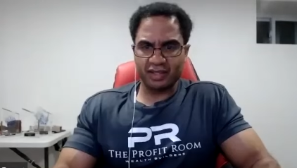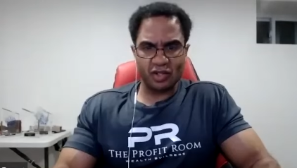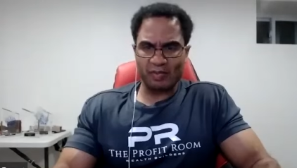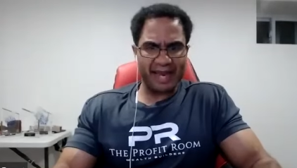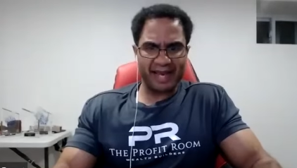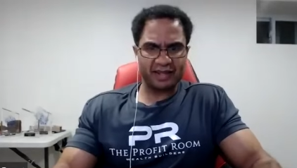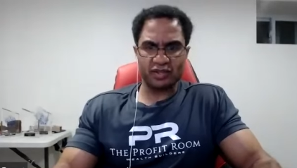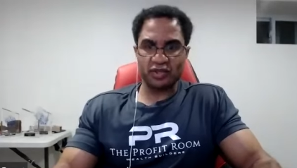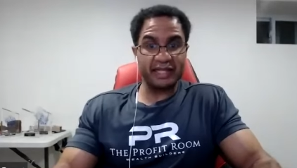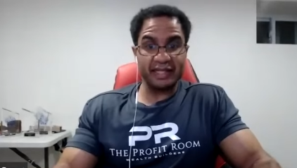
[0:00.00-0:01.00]
even hardly no
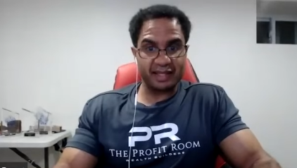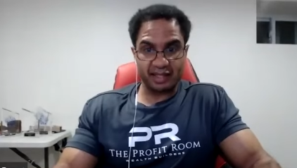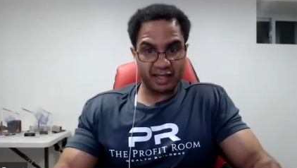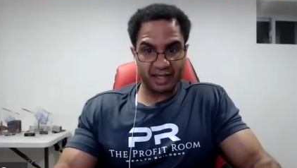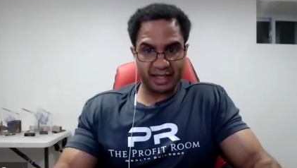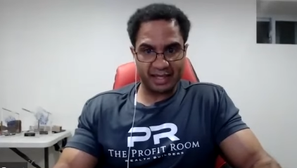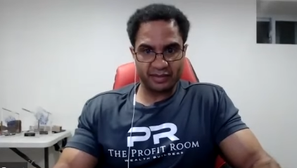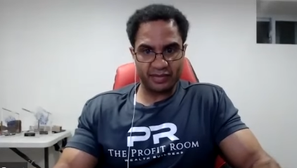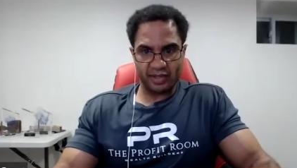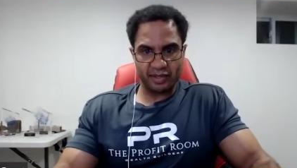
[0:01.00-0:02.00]
math or anything
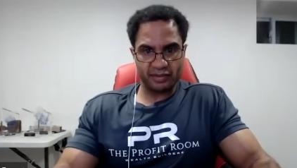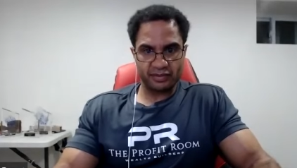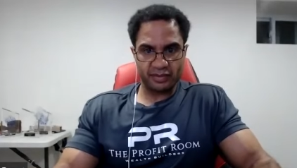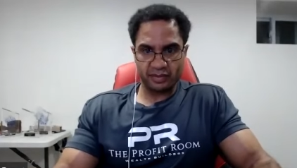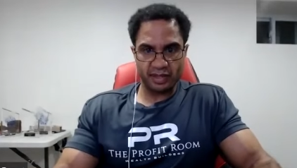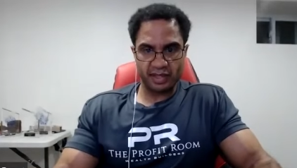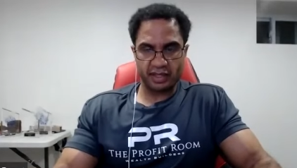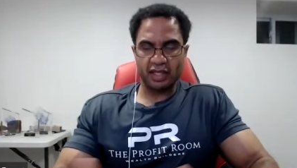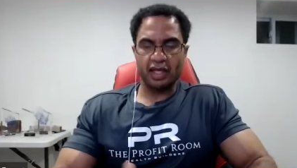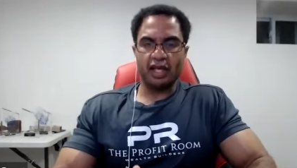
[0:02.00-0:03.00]
like that involved,
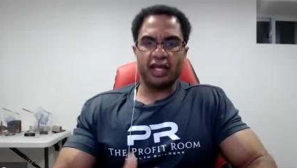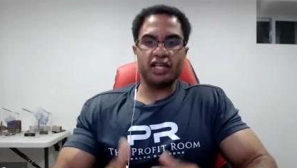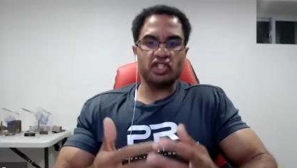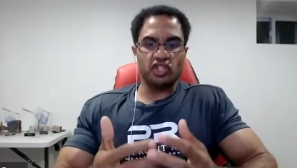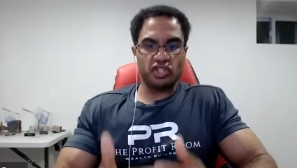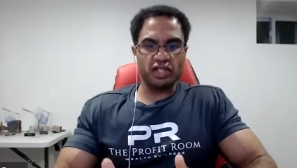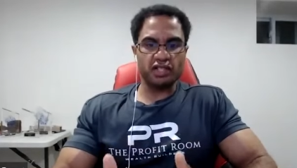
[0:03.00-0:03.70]
right? Is